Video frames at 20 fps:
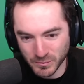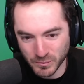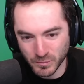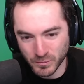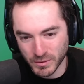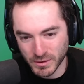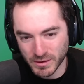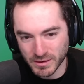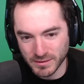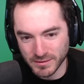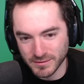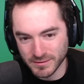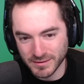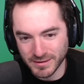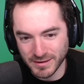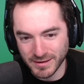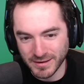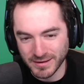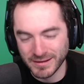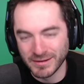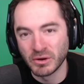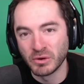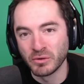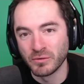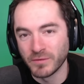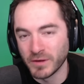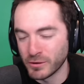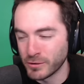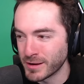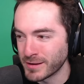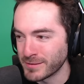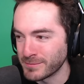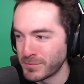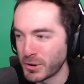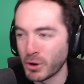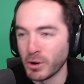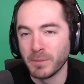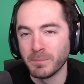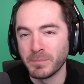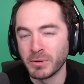But I don't know, varying
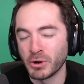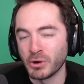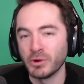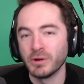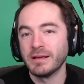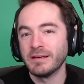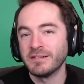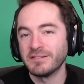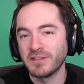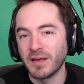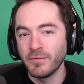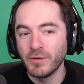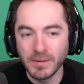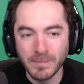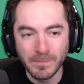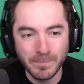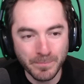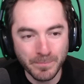purities of it.